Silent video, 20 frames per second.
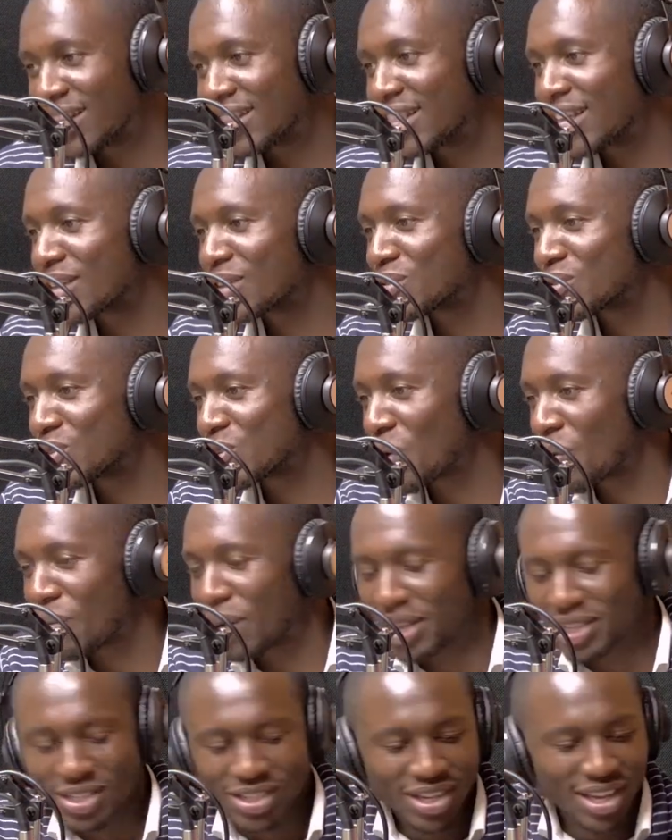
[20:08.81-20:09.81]
Thank you so
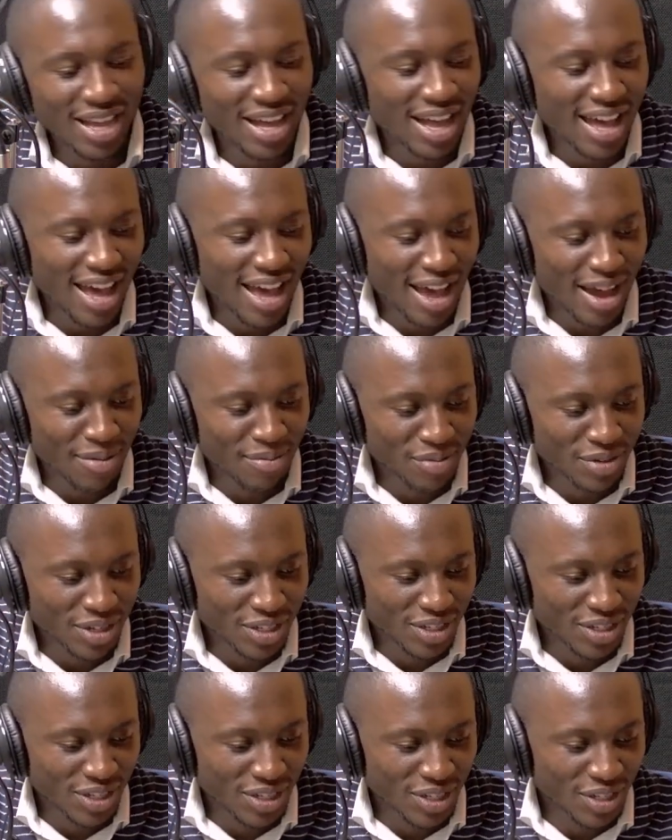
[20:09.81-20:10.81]
much. I
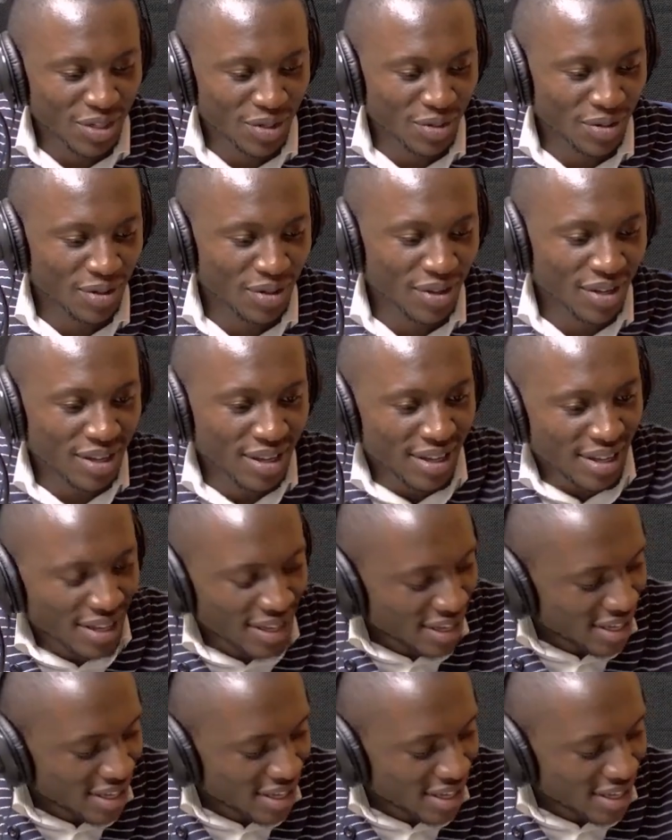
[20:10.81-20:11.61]
appreciate you.